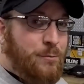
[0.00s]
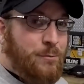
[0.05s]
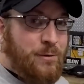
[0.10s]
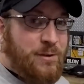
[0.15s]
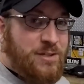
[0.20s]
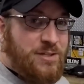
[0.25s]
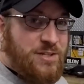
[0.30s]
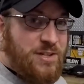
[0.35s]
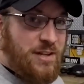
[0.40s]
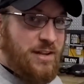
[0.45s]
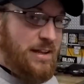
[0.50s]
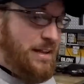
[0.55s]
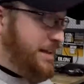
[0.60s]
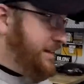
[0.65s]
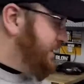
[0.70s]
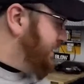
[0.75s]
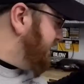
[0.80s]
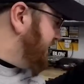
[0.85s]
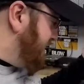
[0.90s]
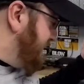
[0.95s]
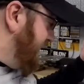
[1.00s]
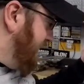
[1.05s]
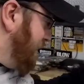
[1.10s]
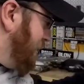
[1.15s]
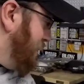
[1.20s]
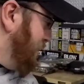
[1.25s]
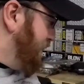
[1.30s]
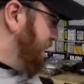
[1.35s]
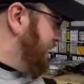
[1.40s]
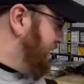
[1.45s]
we're just gonna get this
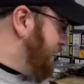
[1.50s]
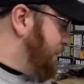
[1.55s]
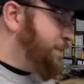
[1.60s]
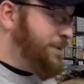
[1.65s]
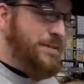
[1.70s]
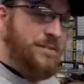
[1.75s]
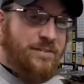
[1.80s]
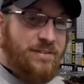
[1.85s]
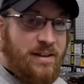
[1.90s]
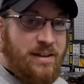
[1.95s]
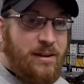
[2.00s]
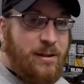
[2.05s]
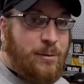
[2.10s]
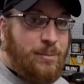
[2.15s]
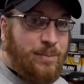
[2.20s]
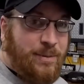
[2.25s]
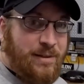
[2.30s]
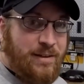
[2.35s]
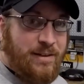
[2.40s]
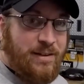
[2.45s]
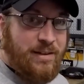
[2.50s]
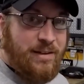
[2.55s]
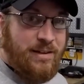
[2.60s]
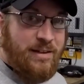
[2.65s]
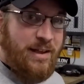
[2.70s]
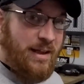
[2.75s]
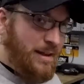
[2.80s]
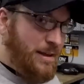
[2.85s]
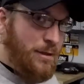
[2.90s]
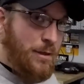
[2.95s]
thing opened up and set up and
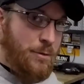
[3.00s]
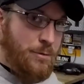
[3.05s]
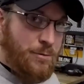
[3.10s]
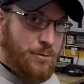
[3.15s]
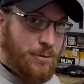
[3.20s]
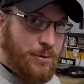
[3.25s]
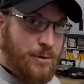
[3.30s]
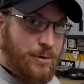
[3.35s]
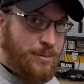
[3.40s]
uh, kind of go through